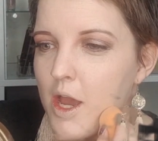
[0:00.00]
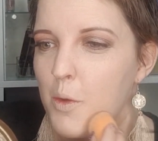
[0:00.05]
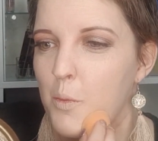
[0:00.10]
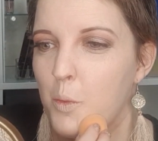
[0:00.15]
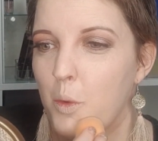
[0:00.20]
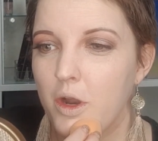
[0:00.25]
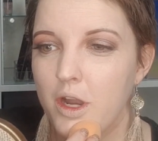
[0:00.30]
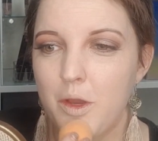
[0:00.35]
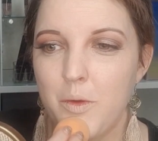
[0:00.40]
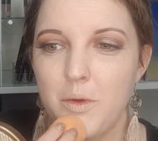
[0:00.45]

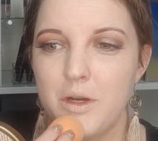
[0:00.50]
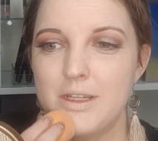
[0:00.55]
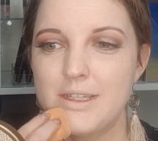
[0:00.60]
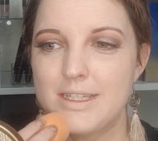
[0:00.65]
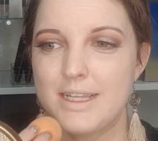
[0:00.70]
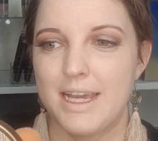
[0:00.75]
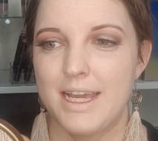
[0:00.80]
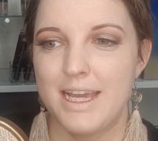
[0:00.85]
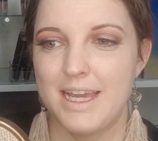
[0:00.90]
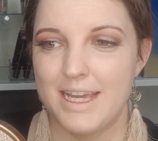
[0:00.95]
What I will
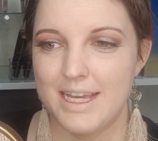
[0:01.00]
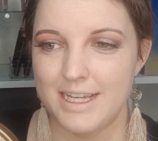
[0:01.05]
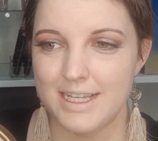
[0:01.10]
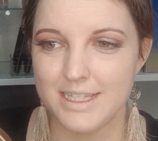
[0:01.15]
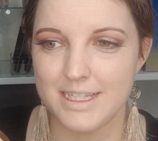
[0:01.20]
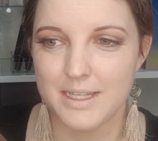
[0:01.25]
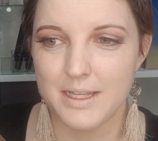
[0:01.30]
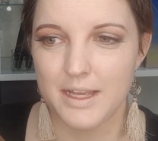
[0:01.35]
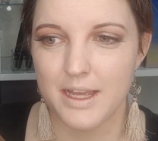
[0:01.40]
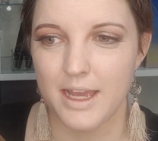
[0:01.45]
say
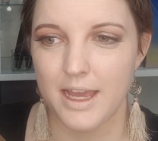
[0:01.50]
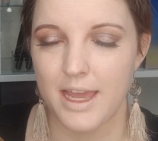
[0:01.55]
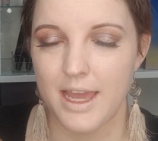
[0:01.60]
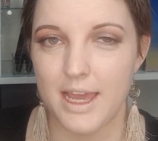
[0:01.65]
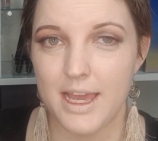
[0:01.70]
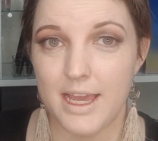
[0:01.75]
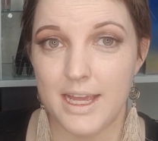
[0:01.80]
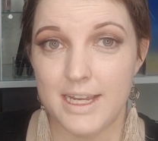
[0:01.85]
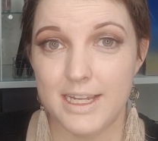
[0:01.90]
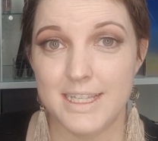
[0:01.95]
is,
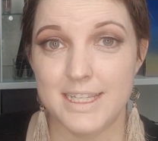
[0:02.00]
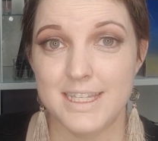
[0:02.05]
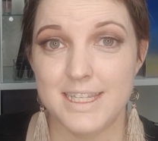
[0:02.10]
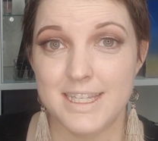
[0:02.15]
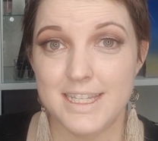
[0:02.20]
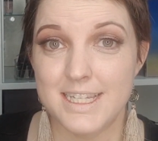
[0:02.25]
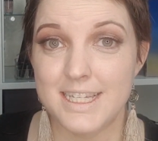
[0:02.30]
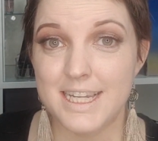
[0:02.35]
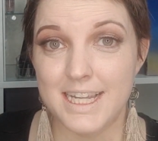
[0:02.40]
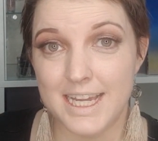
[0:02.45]
it is
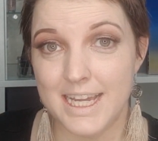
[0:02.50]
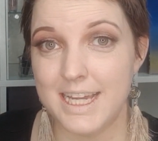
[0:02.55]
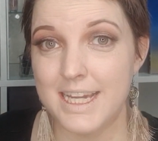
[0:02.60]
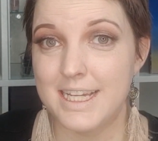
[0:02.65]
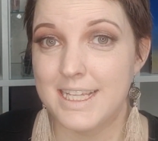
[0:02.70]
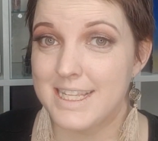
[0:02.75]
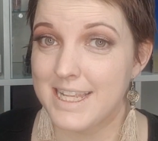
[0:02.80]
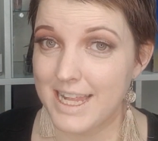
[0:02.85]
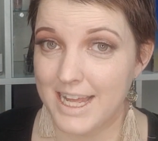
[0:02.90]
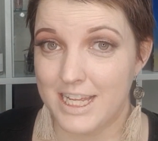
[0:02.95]

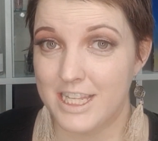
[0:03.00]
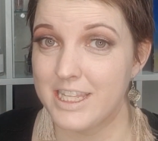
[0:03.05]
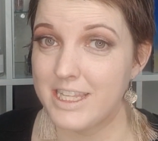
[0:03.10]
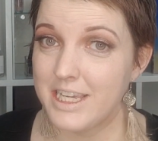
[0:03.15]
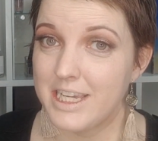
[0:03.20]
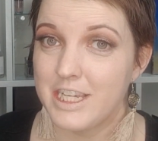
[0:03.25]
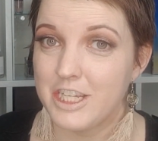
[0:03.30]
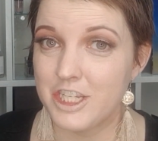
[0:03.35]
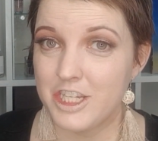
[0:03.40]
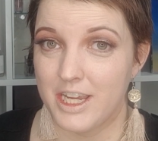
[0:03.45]
stinging /
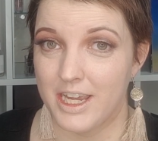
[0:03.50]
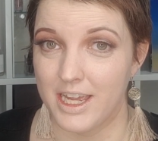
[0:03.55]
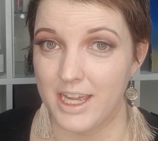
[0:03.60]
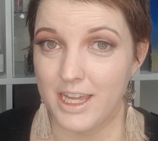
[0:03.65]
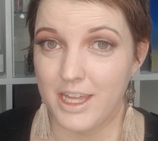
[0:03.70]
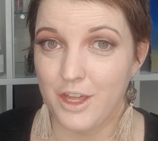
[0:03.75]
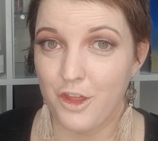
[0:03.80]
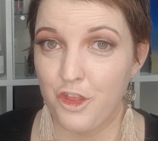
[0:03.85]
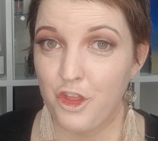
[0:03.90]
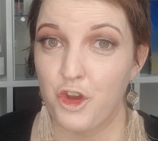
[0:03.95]

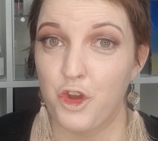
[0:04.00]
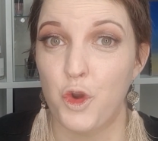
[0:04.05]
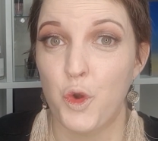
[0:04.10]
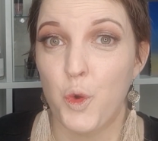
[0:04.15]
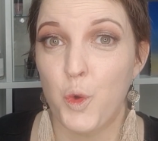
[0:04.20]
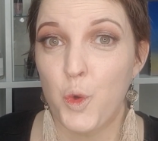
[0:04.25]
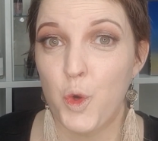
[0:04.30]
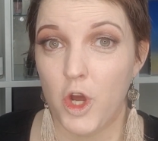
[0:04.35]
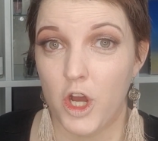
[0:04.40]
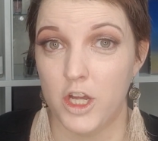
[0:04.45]
itching the
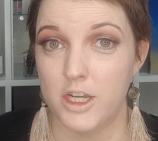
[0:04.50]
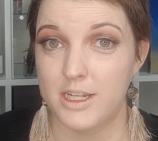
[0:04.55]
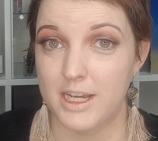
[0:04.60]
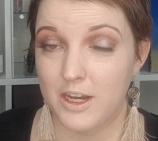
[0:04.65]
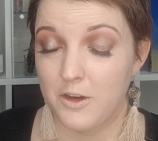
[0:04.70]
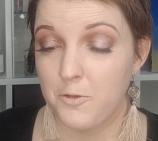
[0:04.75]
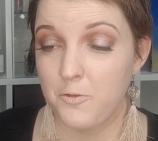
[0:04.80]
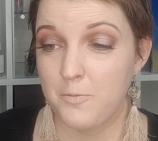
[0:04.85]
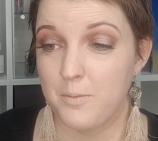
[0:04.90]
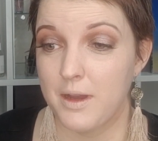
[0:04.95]
crud
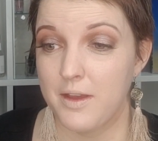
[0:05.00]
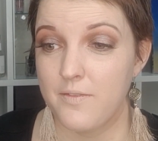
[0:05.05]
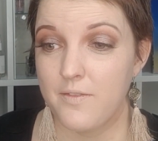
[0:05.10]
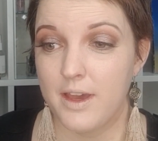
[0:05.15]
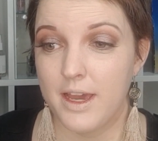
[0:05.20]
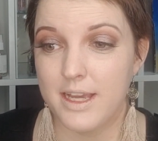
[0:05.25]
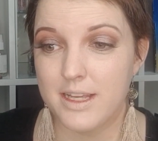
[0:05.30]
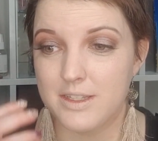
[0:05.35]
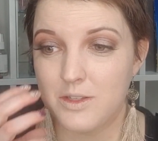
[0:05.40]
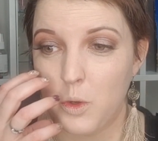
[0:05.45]
out of my
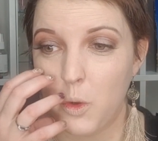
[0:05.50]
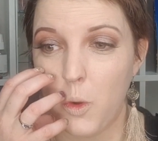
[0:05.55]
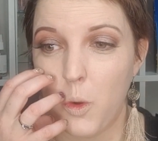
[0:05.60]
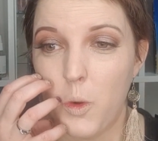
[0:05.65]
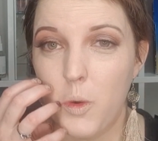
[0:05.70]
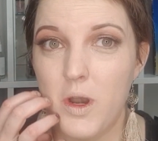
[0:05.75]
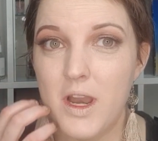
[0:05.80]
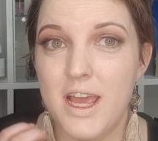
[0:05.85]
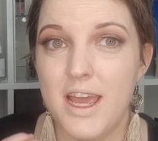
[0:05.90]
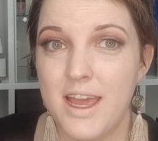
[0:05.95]
face.
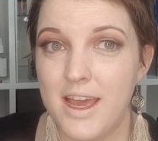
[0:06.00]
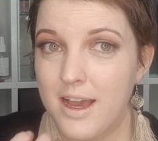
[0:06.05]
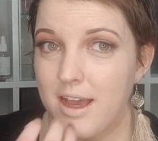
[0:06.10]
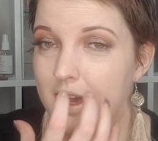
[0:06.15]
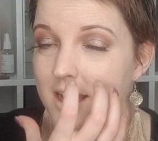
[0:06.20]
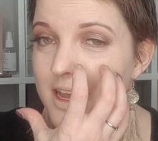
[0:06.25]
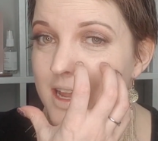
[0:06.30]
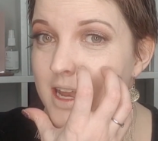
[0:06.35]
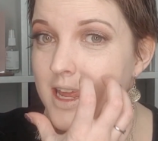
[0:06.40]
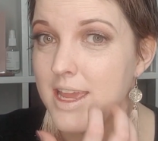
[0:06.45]
All
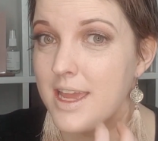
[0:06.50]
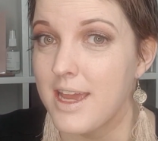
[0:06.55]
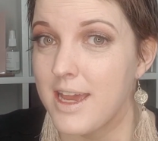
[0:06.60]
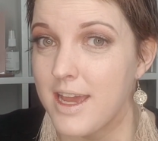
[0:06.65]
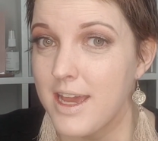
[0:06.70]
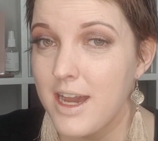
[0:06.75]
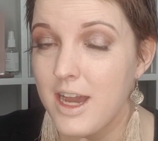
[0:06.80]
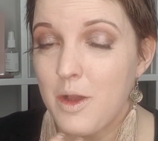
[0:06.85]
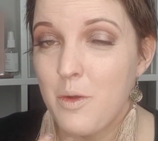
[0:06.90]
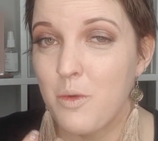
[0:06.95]
here and
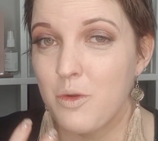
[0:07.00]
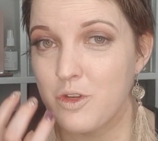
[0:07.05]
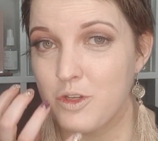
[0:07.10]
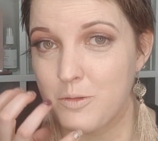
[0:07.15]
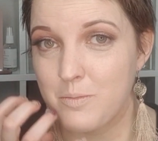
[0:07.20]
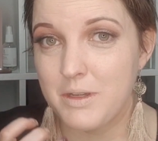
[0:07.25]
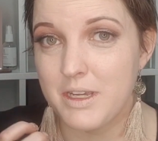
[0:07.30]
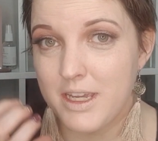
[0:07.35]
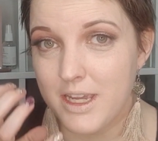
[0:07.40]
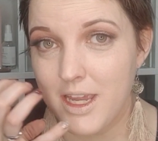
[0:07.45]
here, I want to
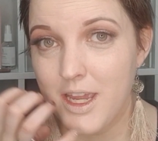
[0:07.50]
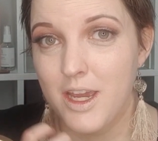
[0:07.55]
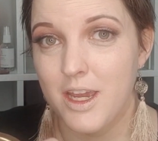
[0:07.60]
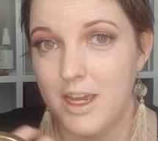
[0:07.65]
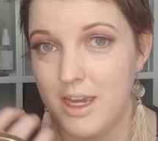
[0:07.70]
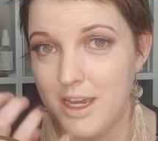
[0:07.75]
be...